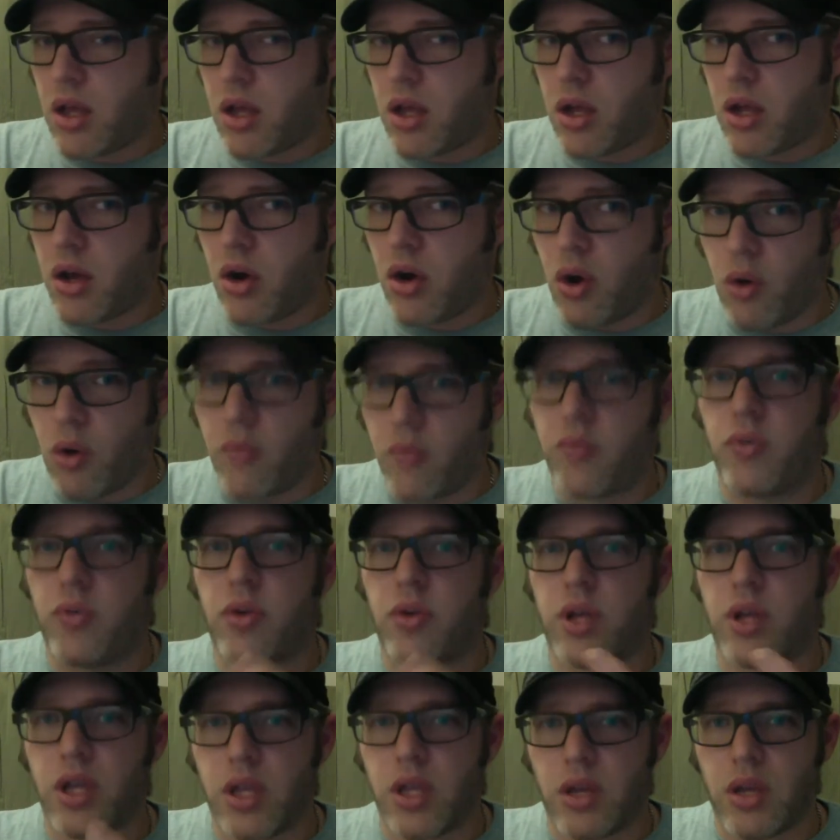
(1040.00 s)

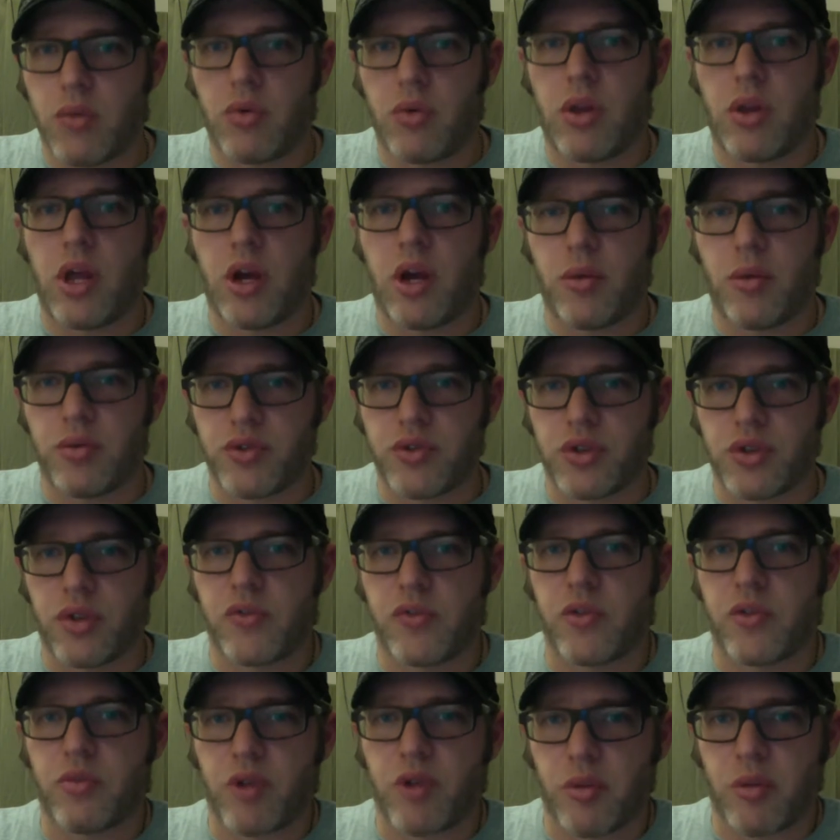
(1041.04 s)
hopefully it will help serve
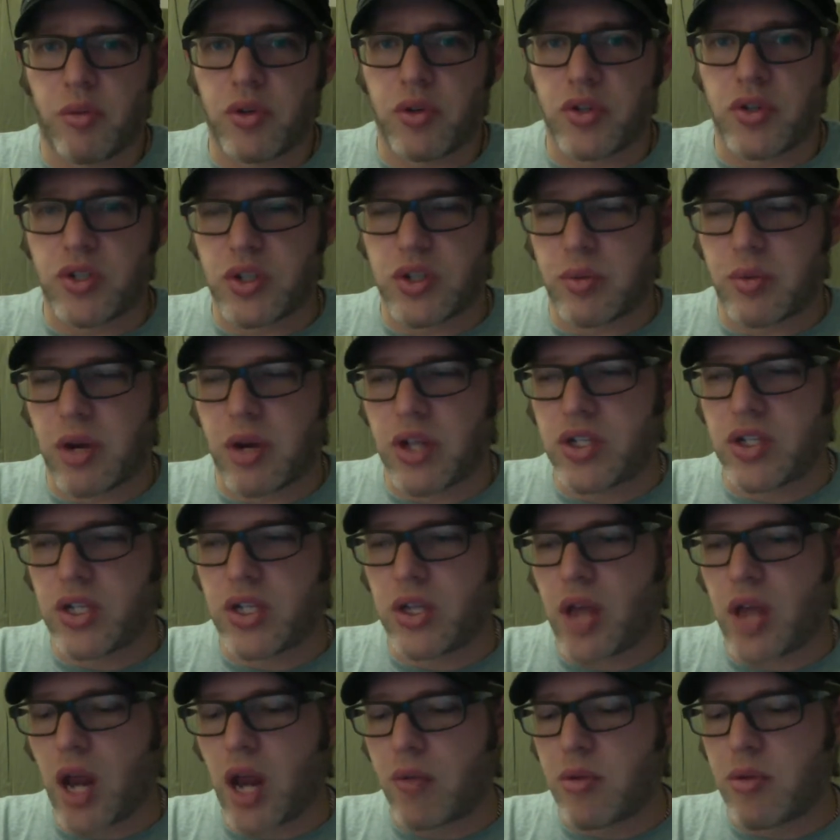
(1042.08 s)
your purposes. I mean, I see a
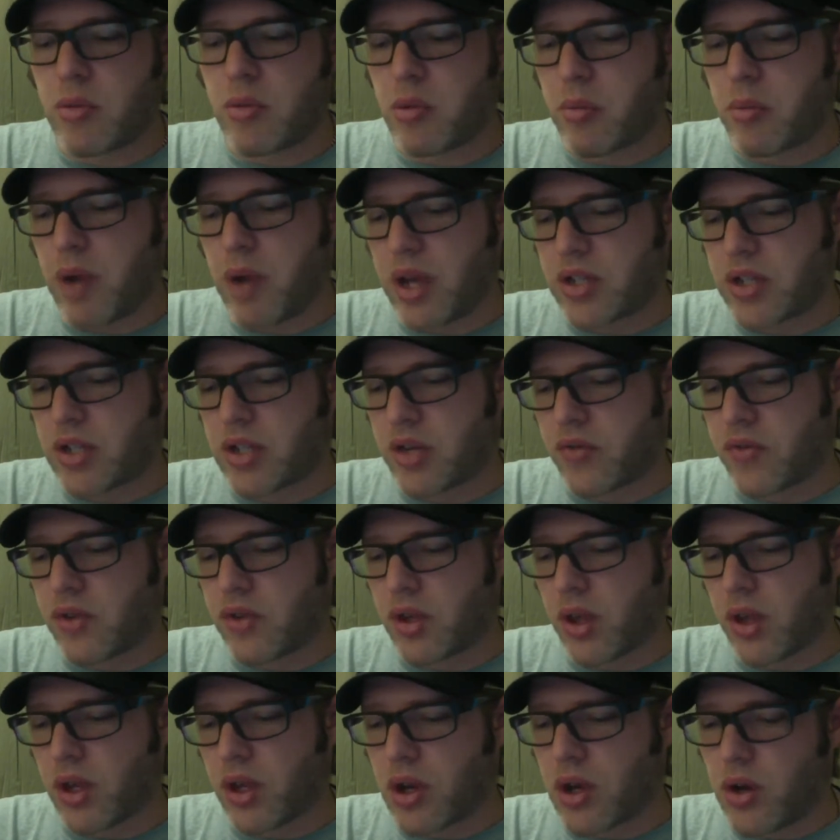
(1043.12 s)
lot of people buy stuff and
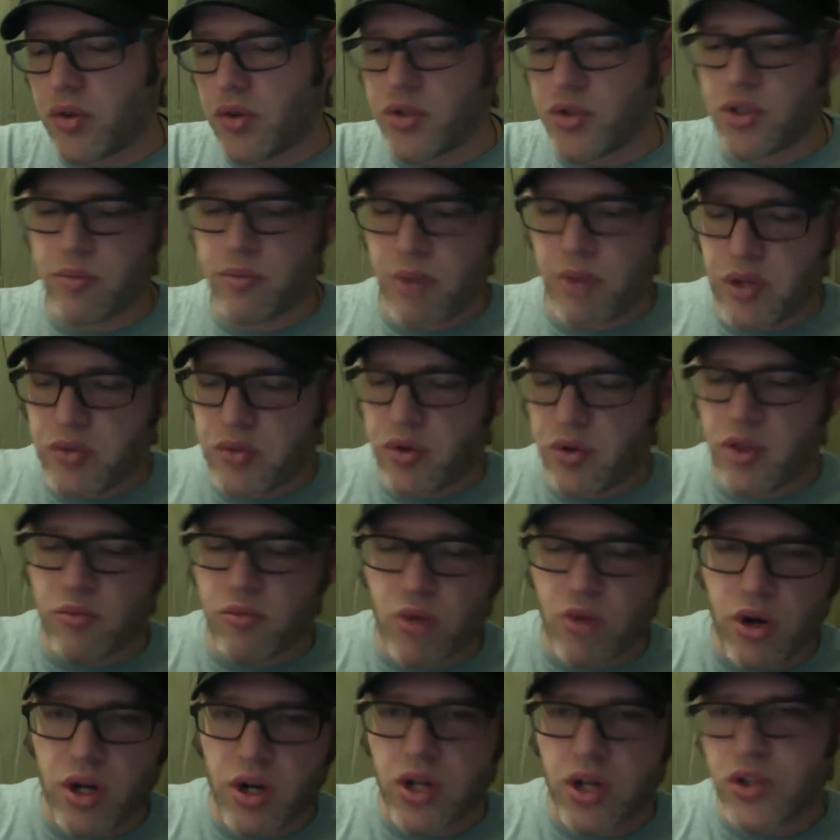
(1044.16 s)
they're like, "Oh, this is the best one on the
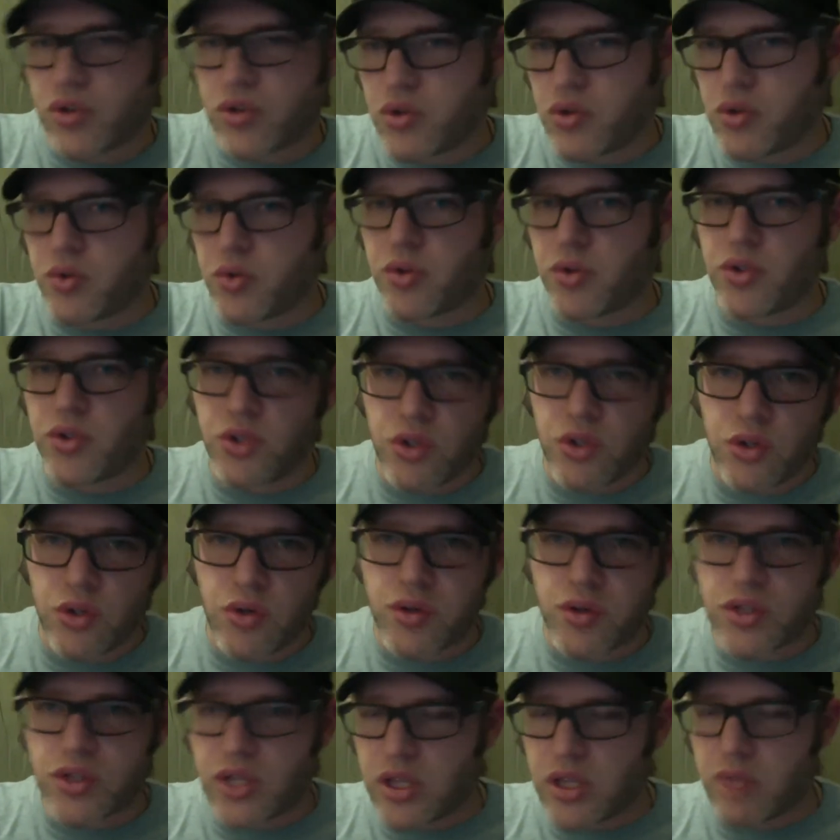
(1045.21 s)
market. It's cool. It's new.
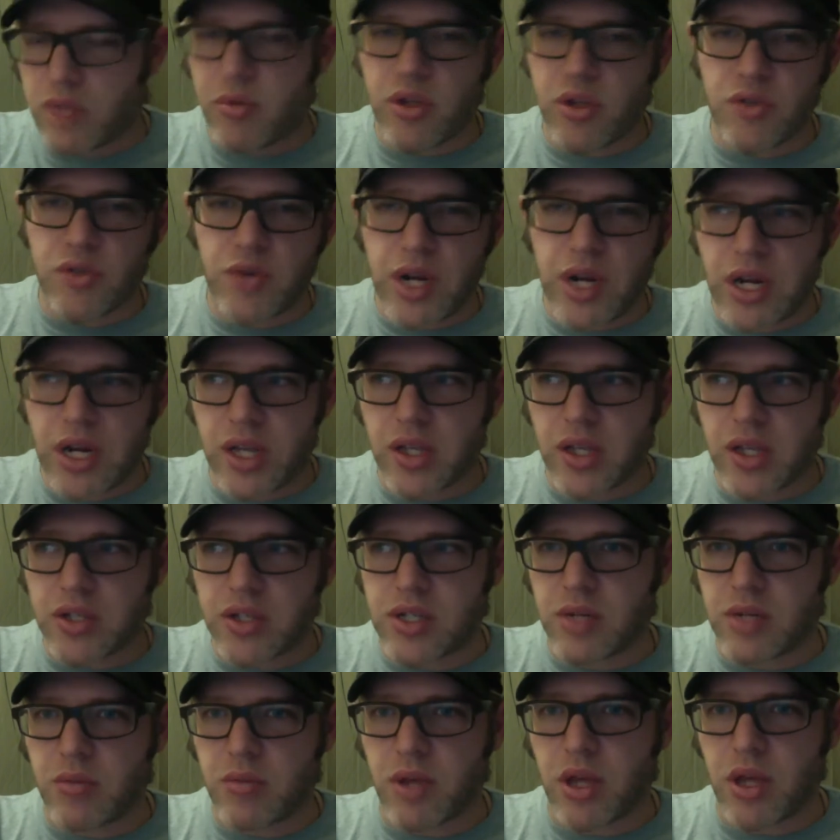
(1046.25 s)
It's got the best ratings," and
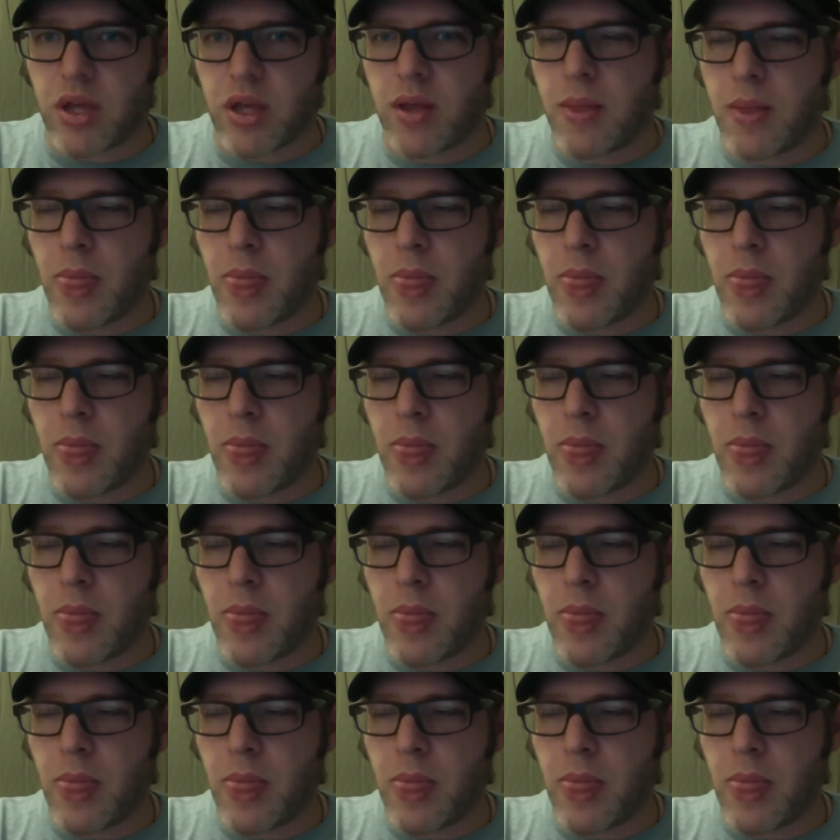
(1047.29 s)
I'm like,